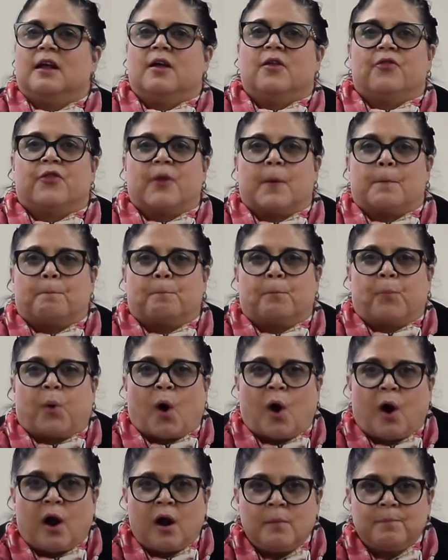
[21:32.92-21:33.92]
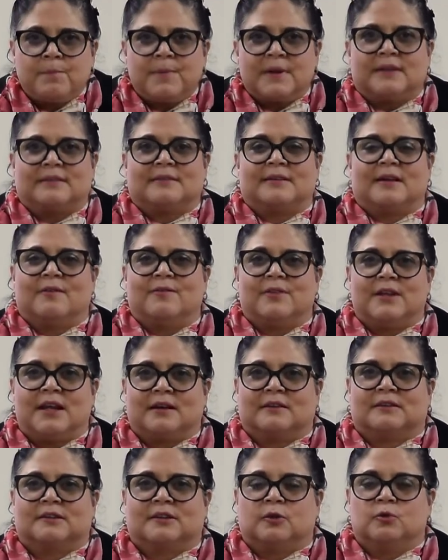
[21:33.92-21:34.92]
The purpose of the
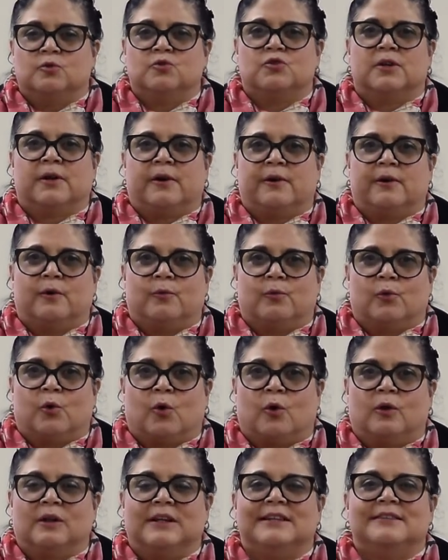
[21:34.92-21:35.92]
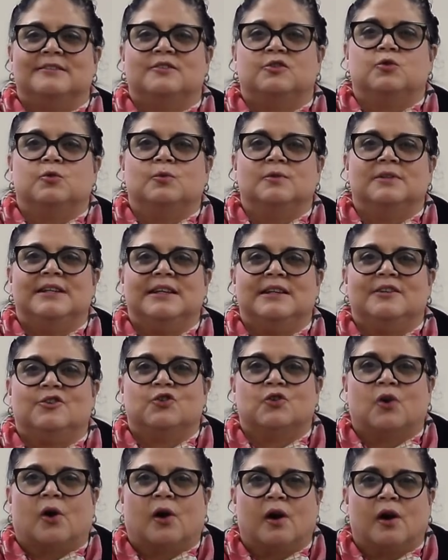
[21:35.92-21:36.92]
exclusionary rule is to
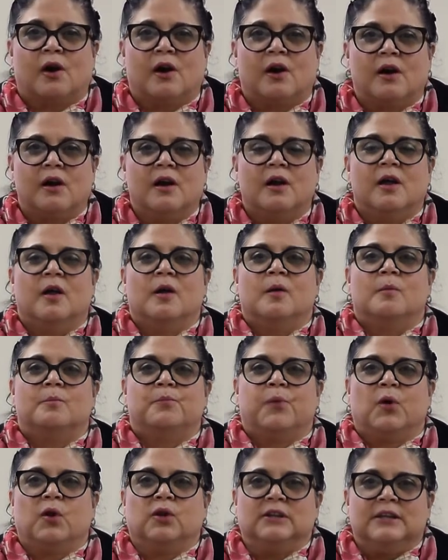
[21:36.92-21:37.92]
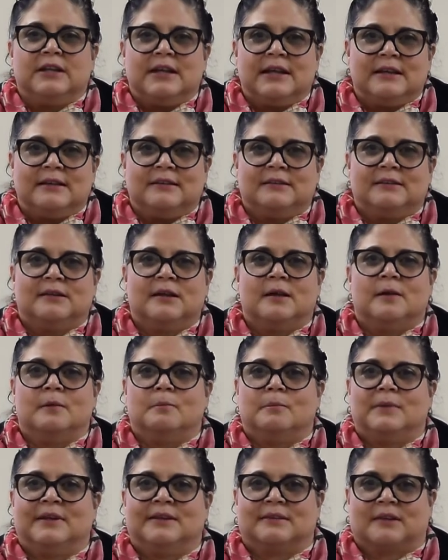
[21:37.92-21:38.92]
deter police
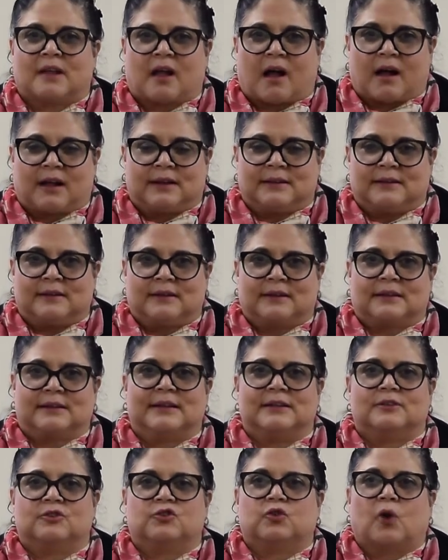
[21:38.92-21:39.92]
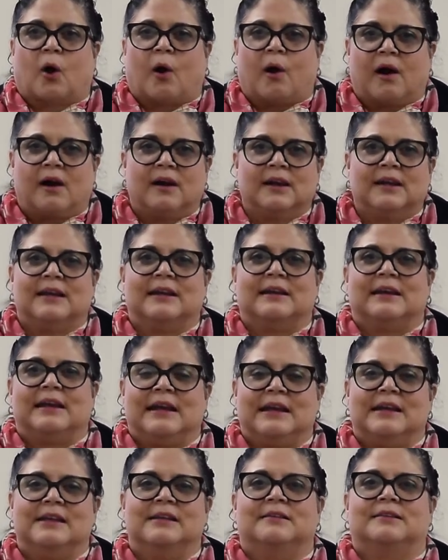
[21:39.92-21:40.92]
misconduct. The target
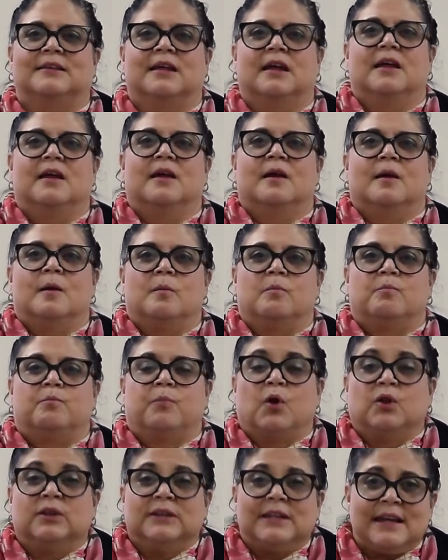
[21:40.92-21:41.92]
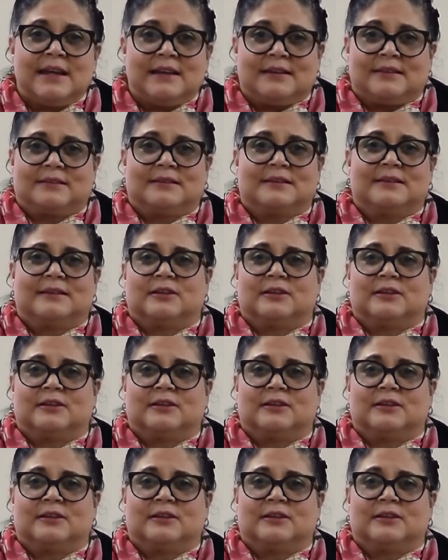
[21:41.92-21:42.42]
is police.